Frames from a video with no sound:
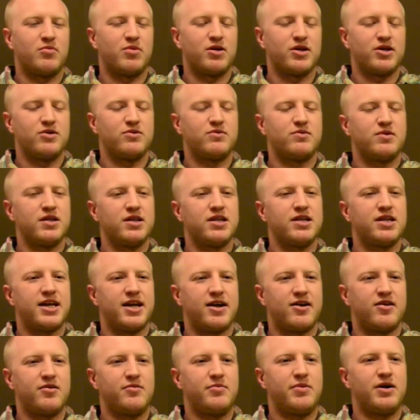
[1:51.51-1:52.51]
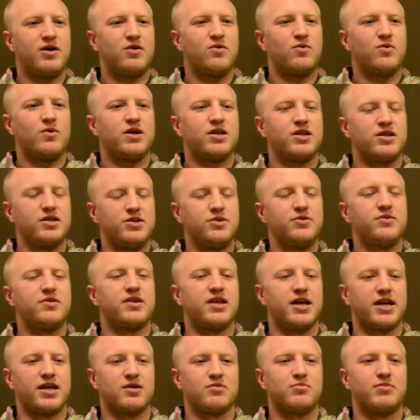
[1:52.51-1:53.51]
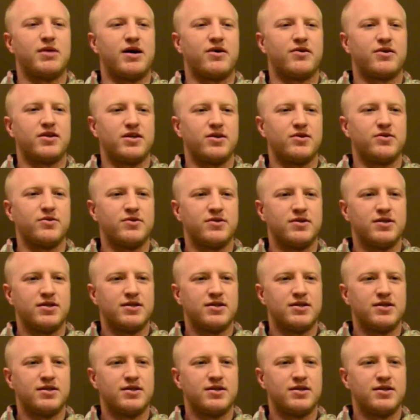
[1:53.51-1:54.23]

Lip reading: but you really care about what you think about you.